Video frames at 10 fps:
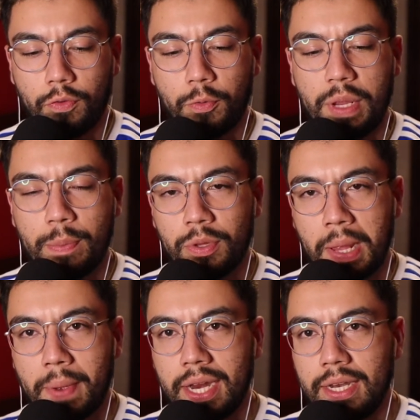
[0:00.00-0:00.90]
people
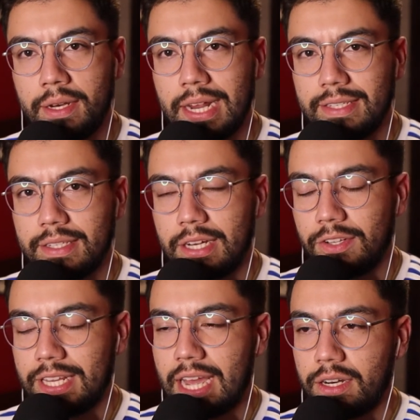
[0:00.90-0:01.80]
that might
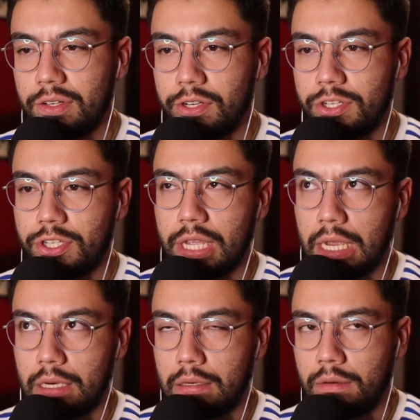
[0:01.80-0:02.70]
necessarily not
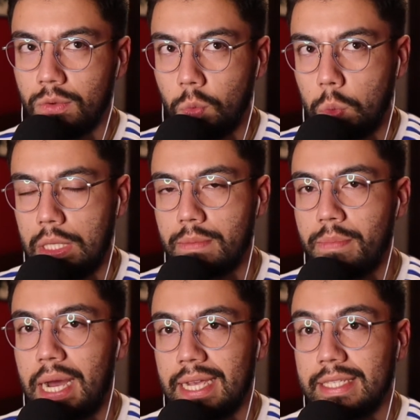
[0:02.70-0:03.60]
understand what
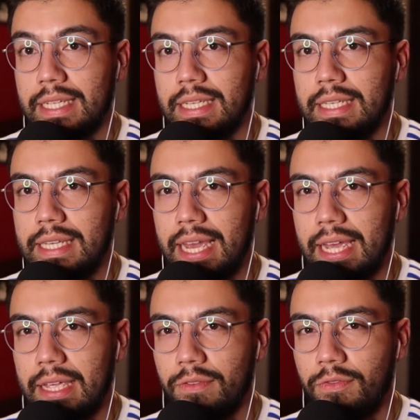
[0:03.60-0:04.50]
Boxing
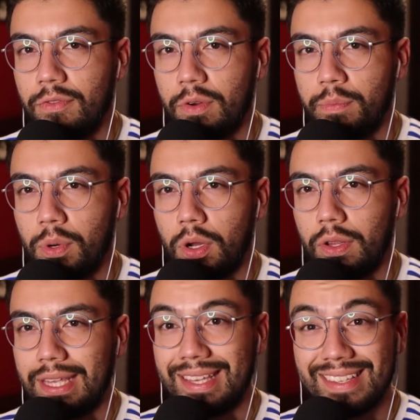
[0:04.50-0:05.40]
Day
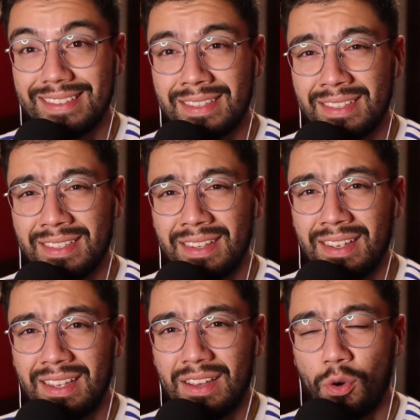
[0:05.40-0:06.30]
football is
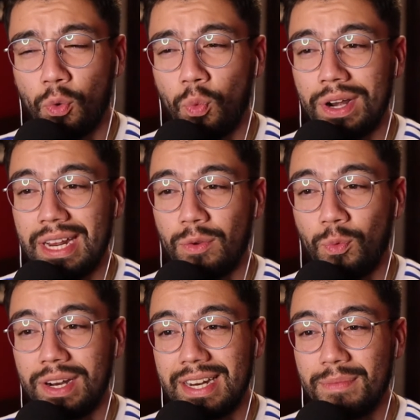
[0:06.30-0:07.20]
or what
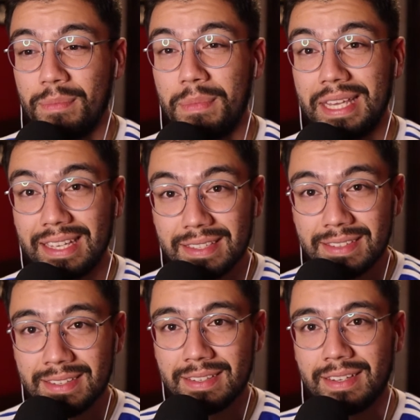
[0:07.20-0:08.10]
it
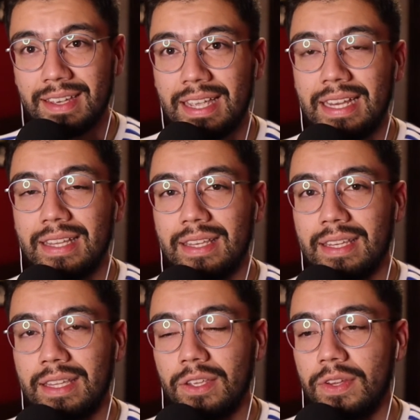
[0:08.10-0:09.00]
means in
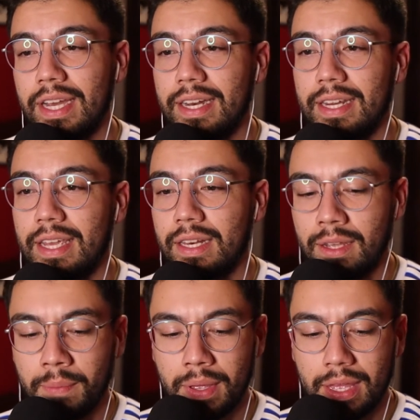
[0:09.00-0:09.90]
the United
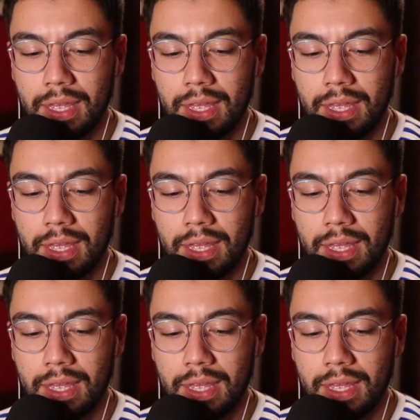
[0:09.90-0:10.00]
Kingdom,